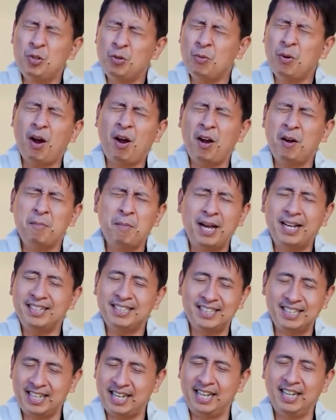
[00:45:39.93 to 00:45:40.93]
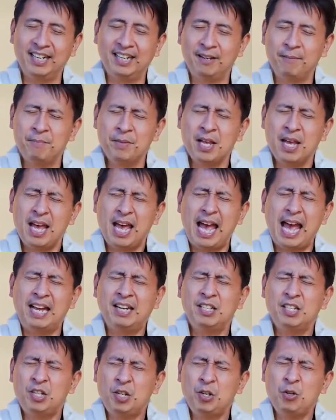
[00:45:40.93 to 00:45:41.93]
You are my King
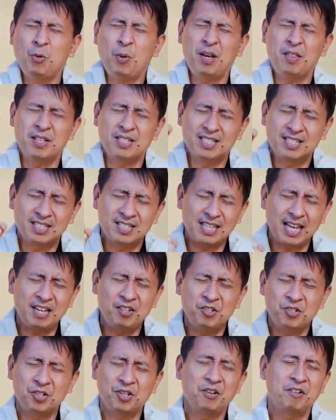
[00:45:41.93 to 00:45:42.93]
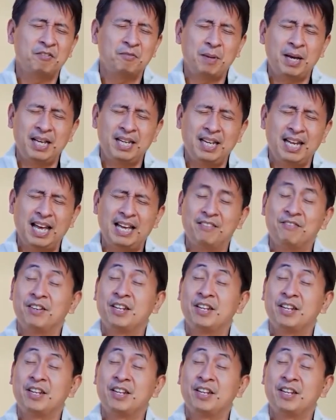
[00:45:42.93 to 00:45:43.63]
and you are the center of my life.